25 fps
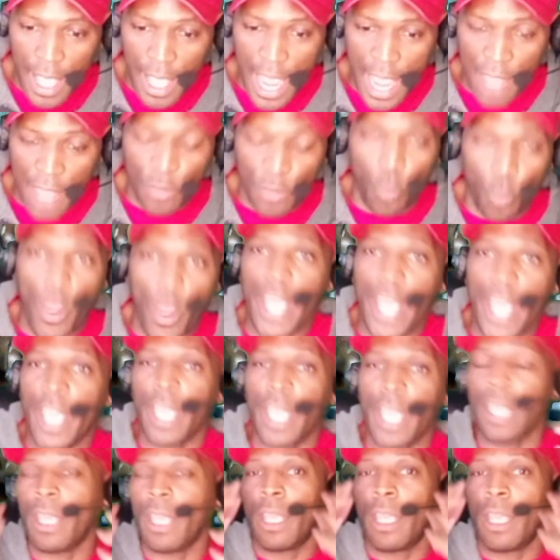and the
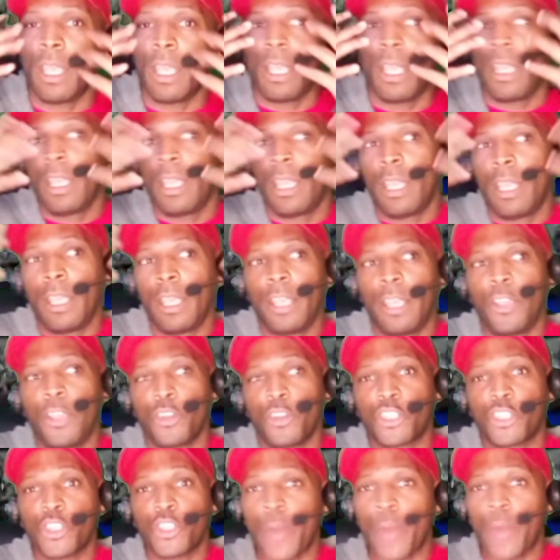way
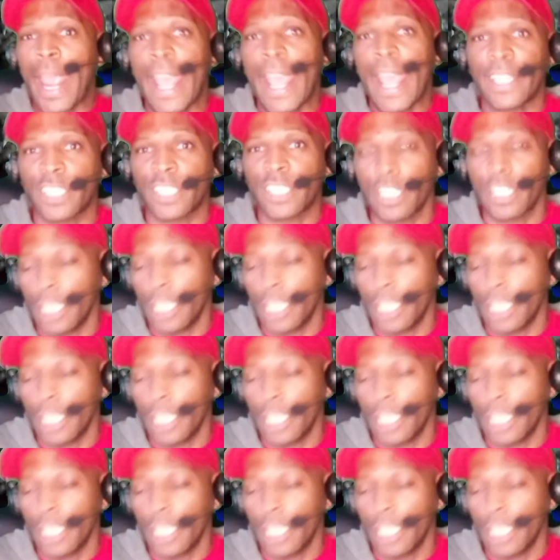your trans